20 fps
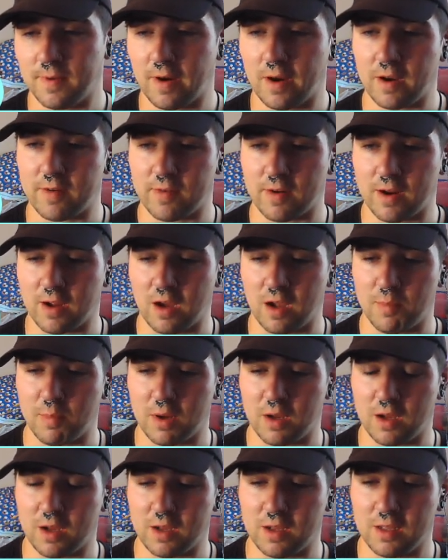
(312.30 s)
Very, very high
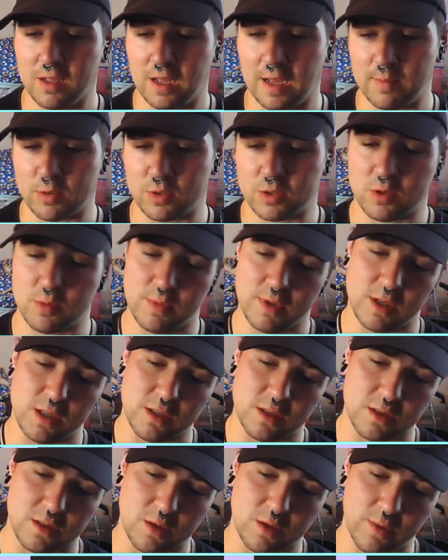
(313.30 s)
bar. I'm assuming
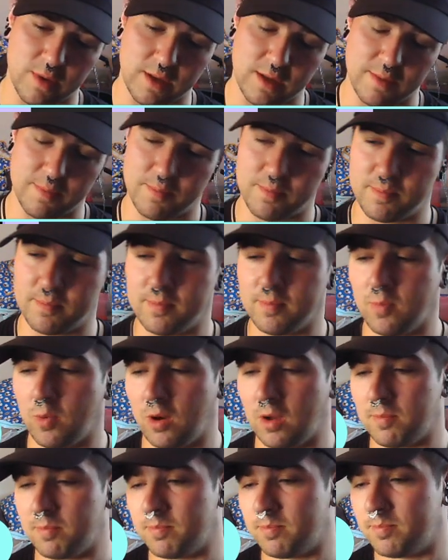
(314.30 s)
he's doing a,
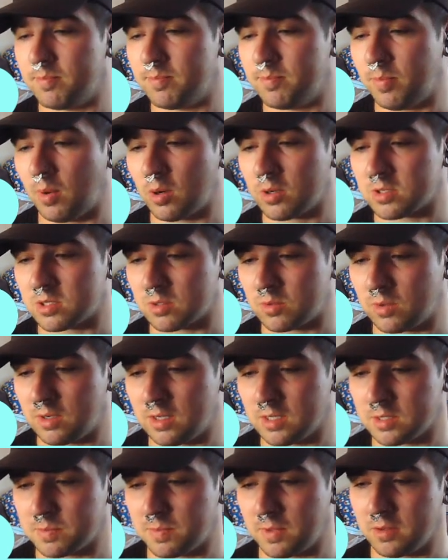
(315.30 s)
what, a box
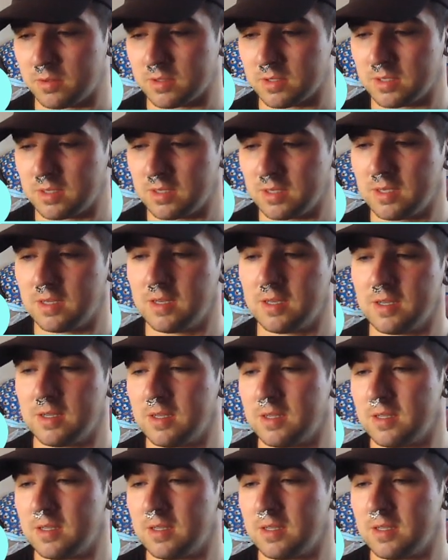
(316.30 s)
squat, I suppose.